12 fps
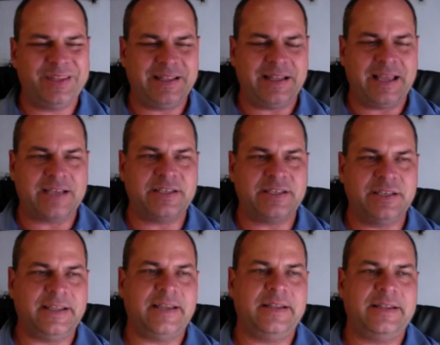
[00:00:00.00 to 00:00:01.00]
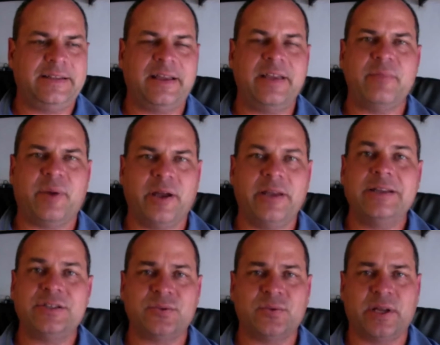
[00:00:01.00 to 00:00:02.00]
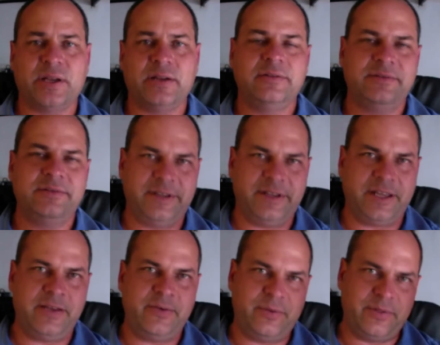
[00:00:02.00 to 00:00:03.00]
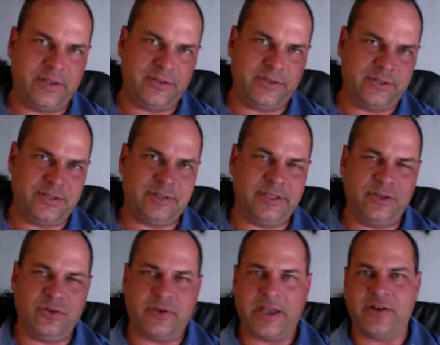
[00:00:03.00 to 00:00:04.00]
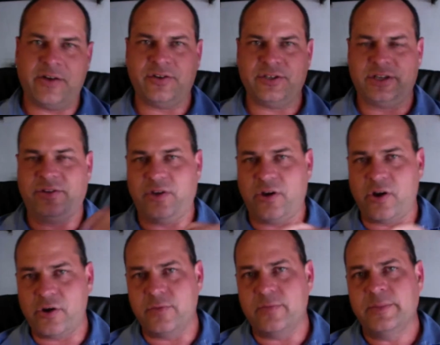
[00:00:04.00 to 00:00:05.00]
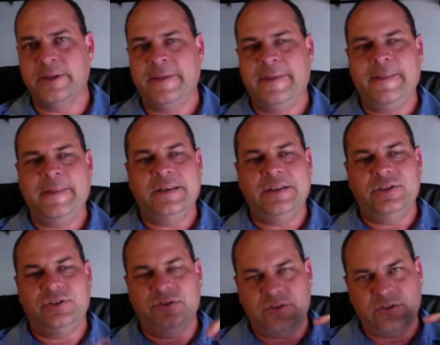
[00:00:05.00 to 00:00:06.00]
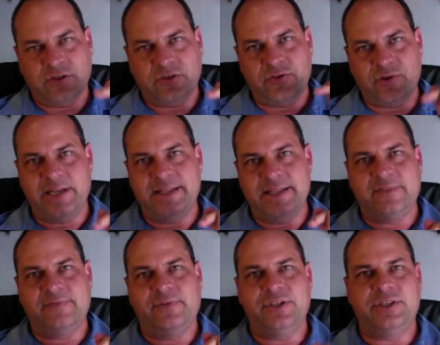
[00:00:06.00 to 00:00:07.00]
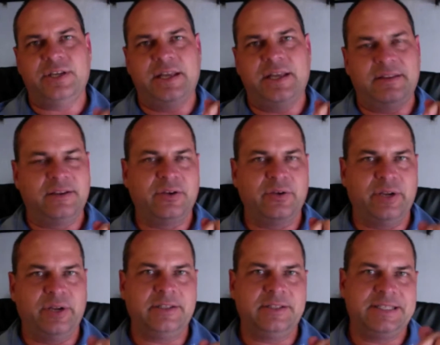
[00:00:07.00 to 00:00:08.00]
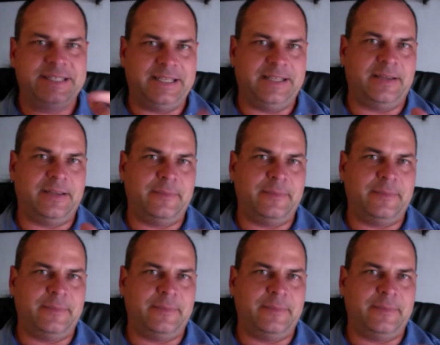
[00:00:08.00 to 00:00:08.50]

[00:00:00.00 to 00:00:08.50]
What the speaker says: Actually, day -1, the day that you're still in your garage at your home, to start running that fridge at the correct setup.